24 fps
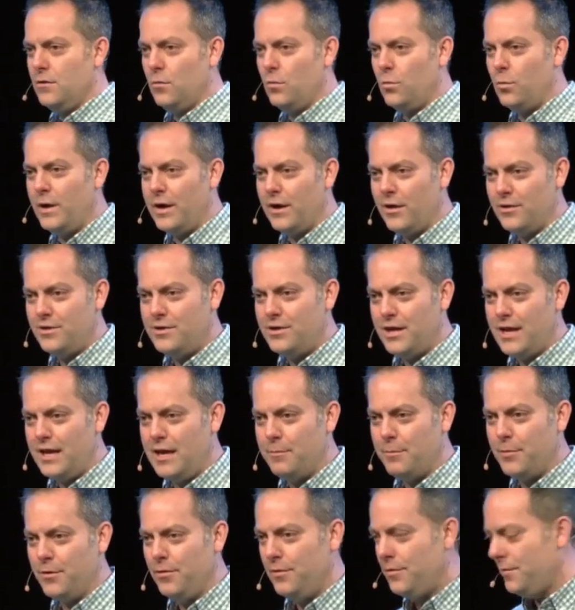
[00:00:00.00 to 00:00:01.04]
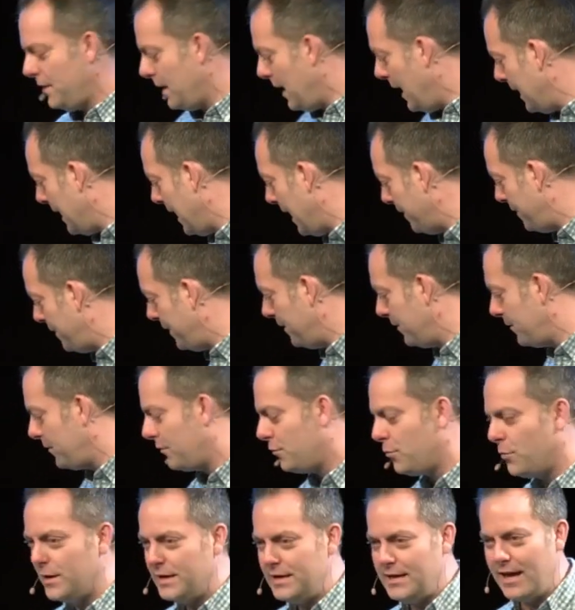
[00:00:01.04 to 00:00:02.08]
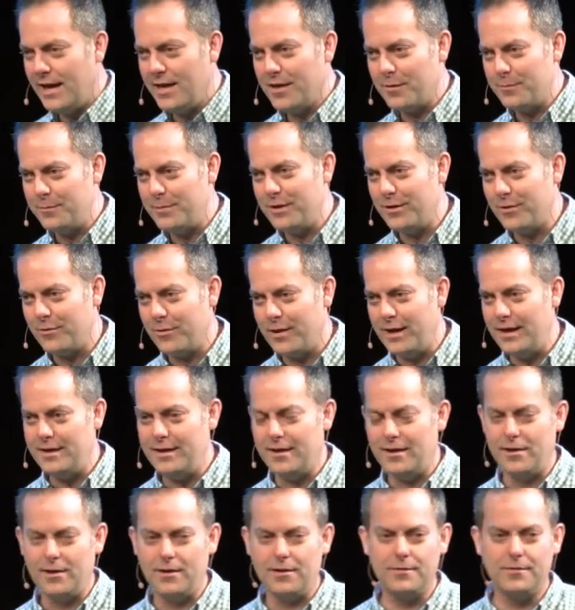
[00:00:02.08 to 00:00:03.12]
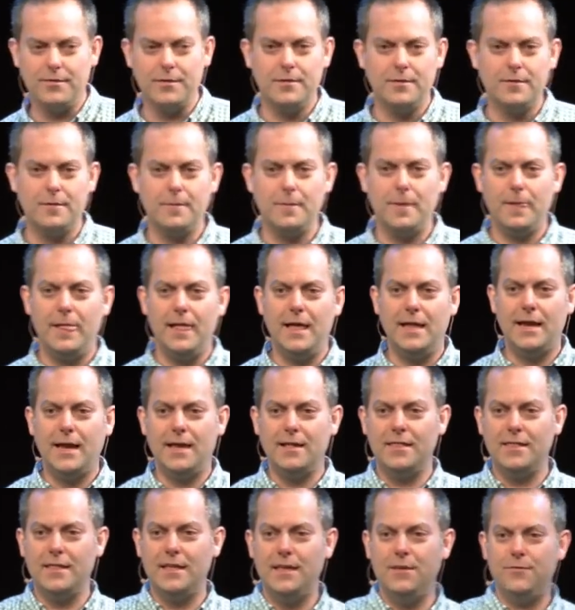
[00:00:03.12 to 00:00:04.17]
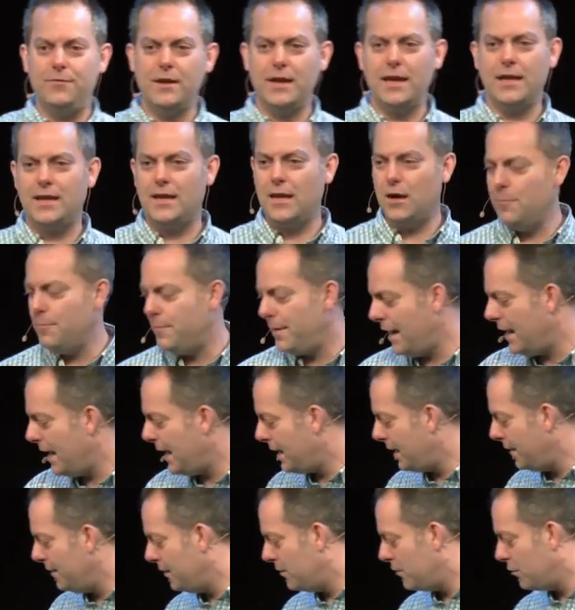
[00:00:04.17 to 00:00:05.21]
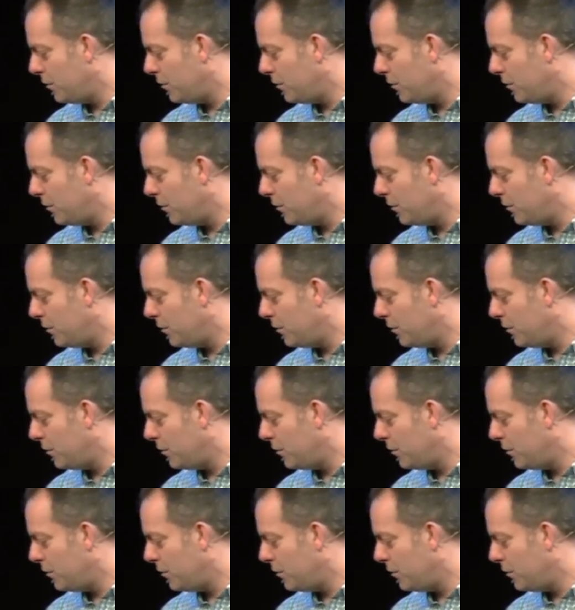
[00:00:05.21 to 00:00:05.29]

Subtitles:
weird table. I got this $20 bill right here, and I leave and I come back, and the